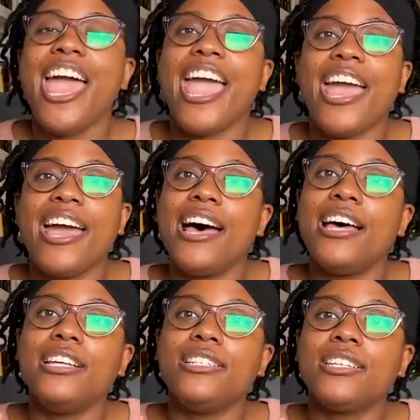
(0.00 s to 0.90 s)

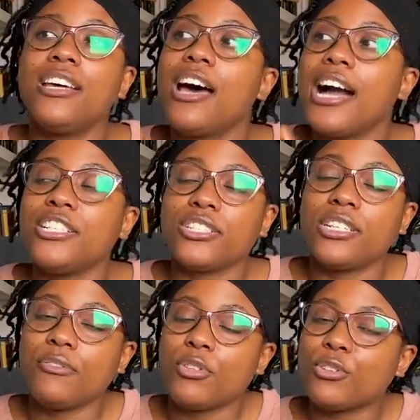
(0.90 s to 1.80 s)
And I just
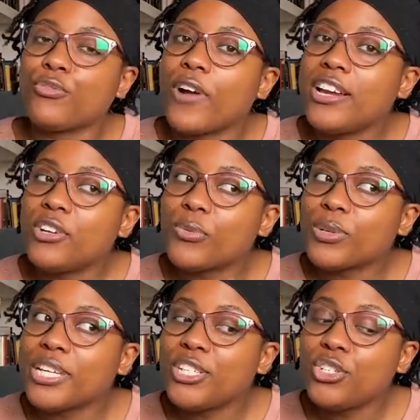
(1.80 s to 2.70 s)
loved those friend
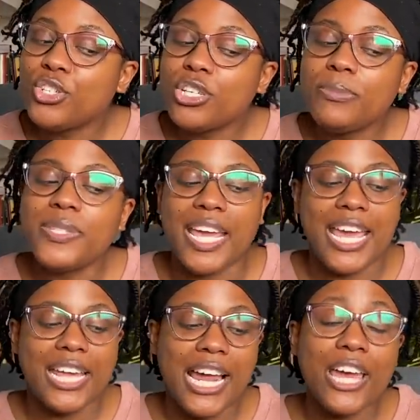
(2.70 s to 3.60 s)
relationships.
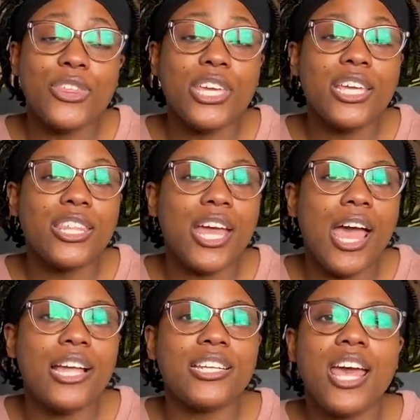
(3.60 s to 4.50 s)
And I think
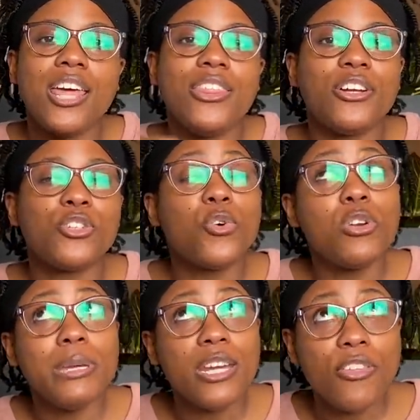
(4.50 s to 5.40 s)
that there's going
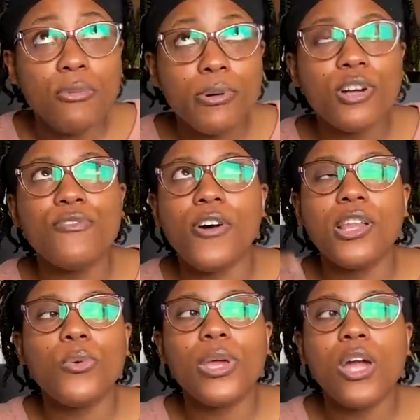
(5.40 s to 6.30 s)
to be another book
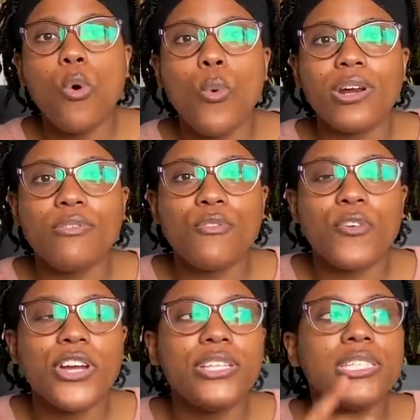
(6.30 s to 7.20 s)
following one of the
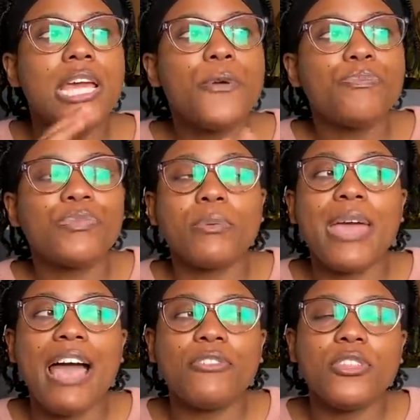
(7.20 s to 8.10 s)
friends
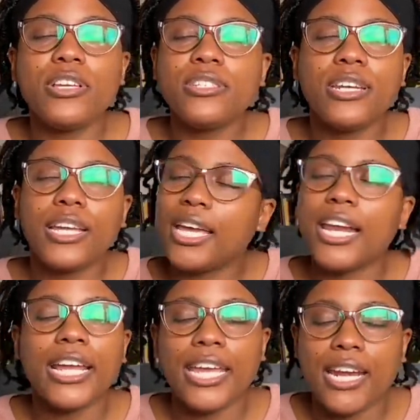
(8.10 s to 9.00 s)
after this. And
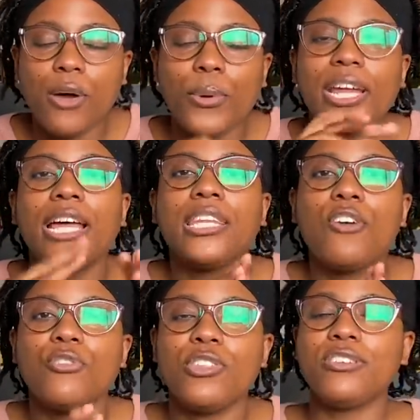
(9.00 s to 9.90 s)
I cannot wait. I
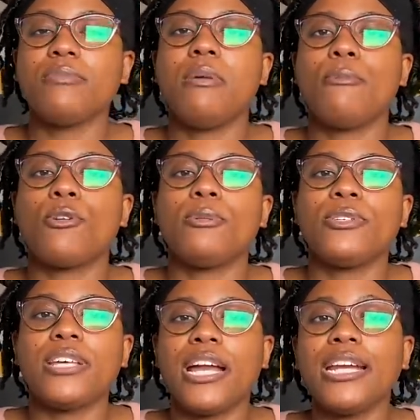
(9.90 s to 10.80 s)
love when there's a memorable
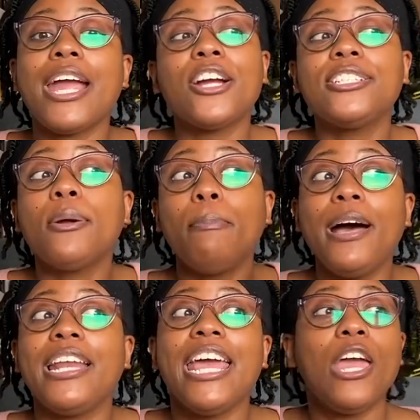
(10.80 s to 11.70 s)
side character,
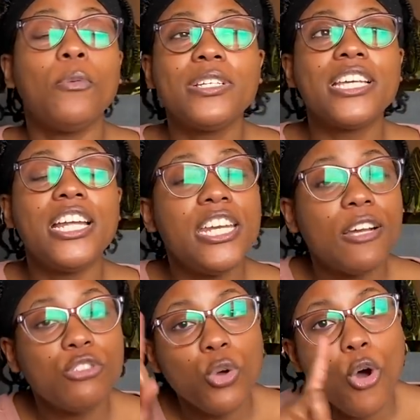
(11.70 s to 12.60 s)
but it wasn't
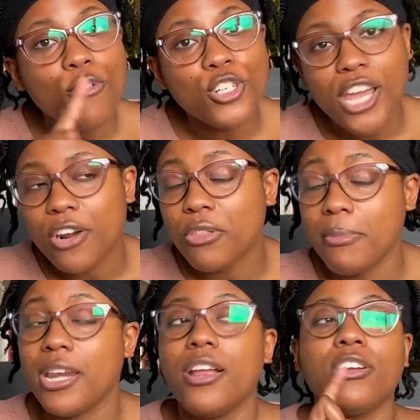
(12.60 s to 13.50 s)
enough to overshadow the
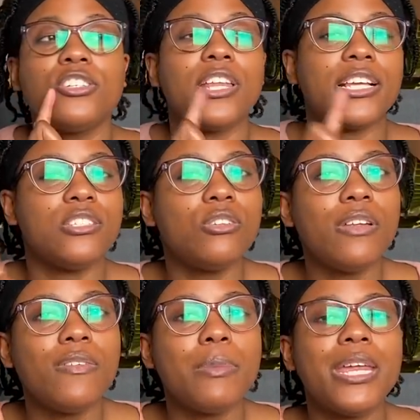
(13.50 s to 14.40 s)
main character. Like I still love
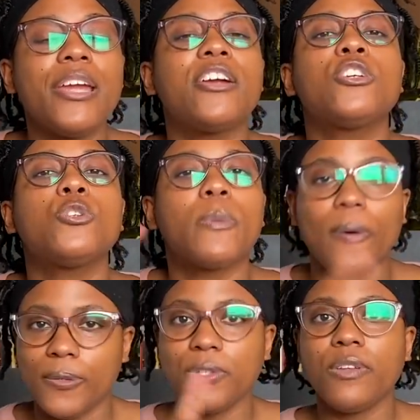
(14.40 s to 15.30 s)
the main characters, but
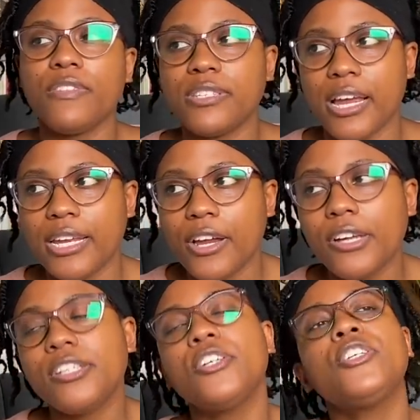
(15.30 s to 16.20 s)
also love the side
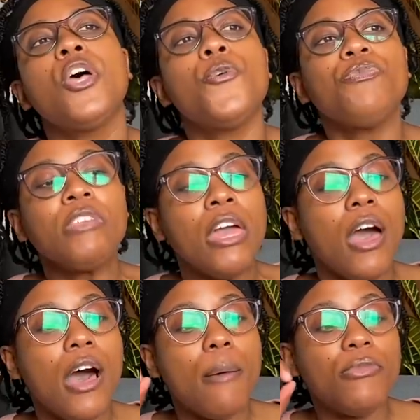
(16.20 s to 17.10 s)
characters.
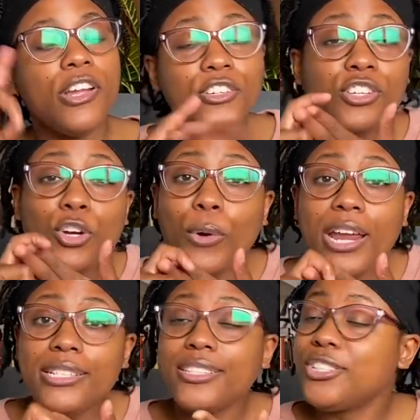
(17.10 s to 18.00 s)
There's
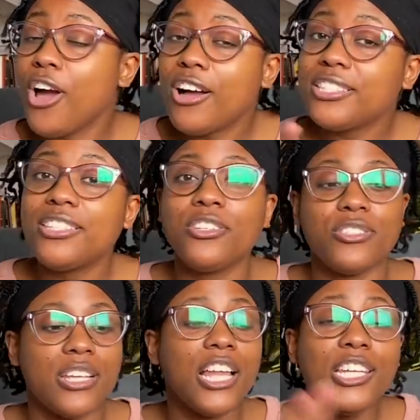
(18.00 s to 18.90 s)
great talks.
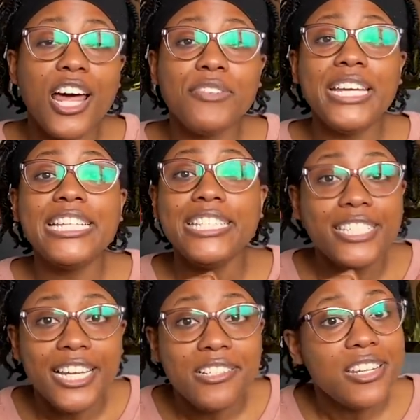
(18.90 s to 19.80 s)
There's a lot of
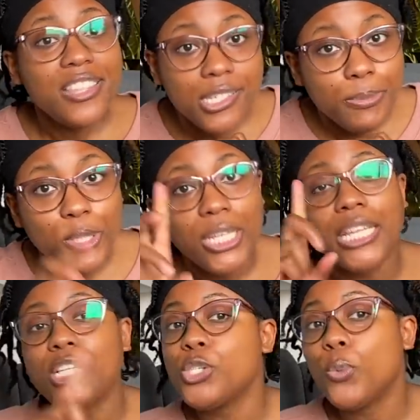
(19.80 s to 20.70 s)
consent in this book. Like
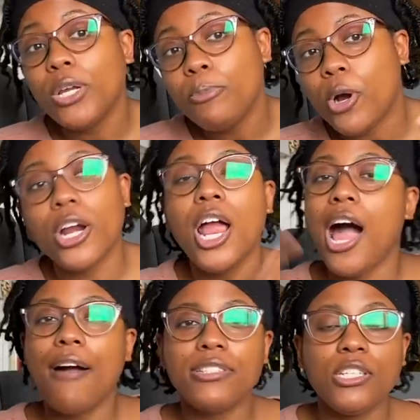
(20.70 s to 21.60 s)
there's one part,
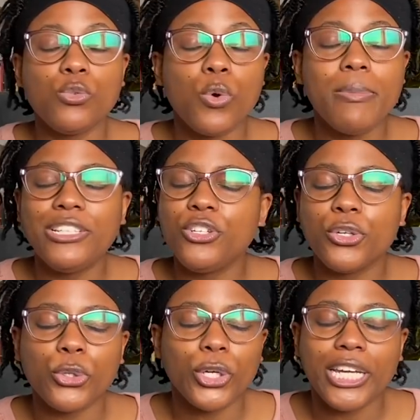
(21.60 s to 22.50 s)
obviously it's romance, you know,
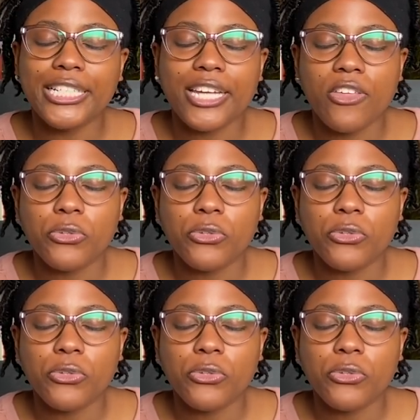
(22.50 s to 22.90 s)
they're going to get together.